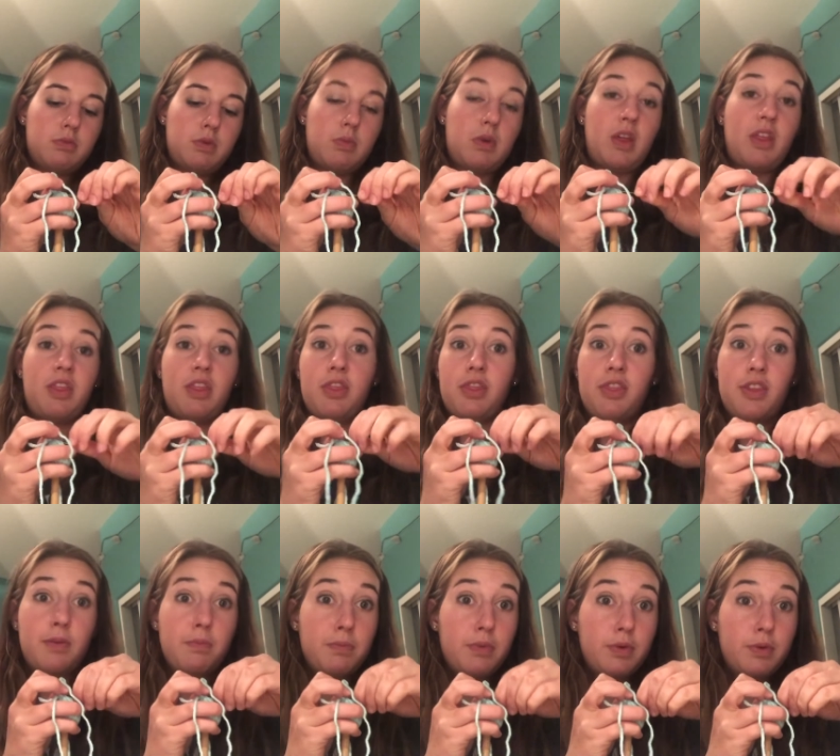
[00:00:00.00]
Maybe a
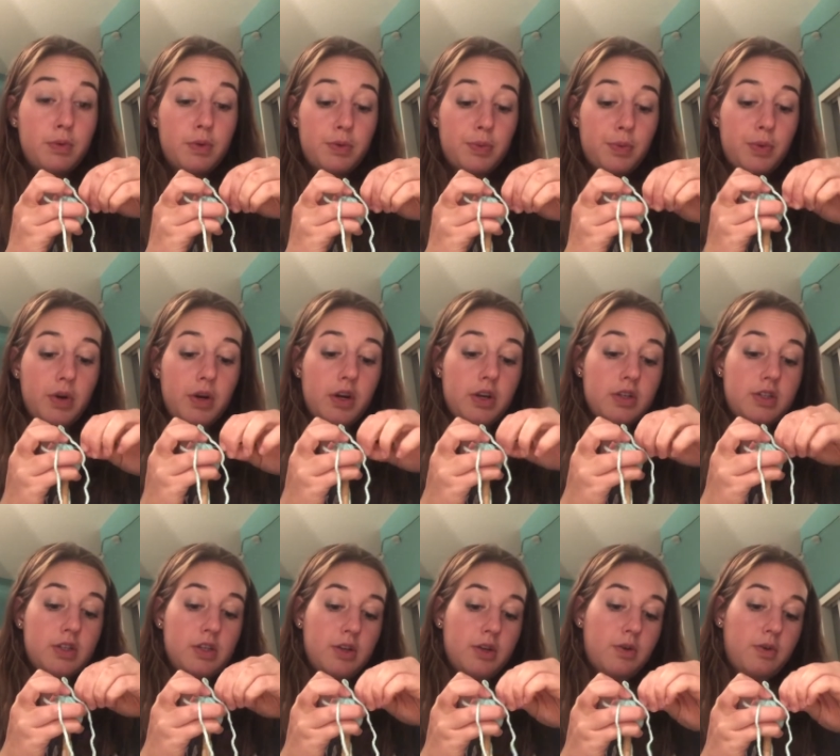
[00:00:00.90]
thimble would work
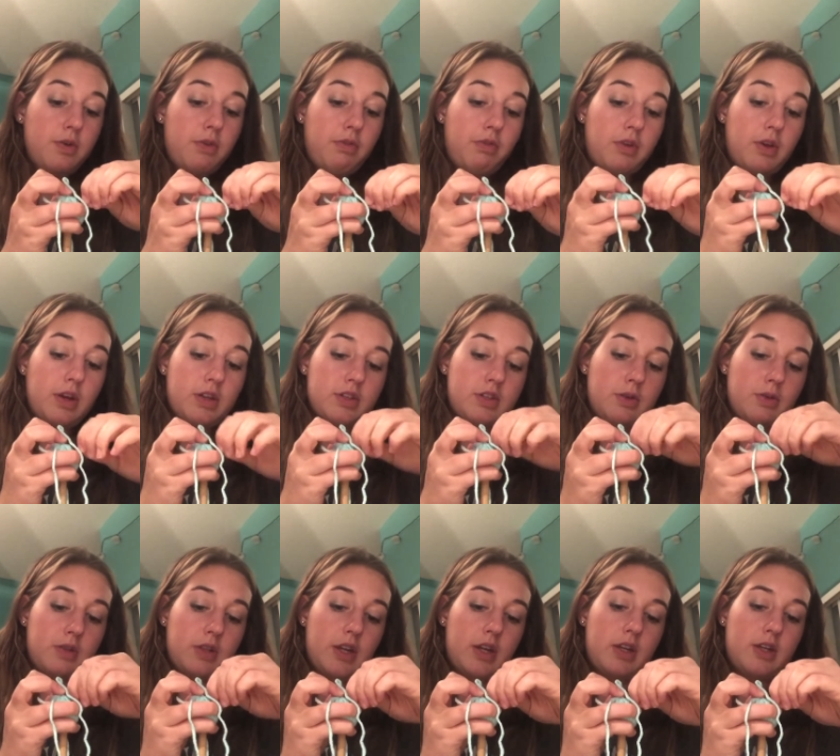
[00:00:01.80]
too, if you guys know
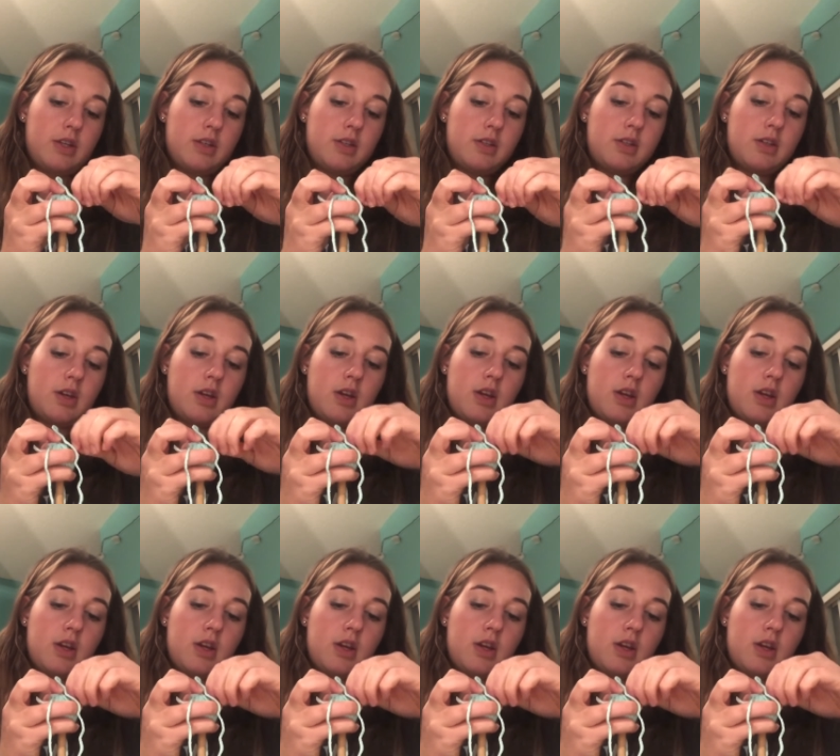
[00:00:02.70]
what that is.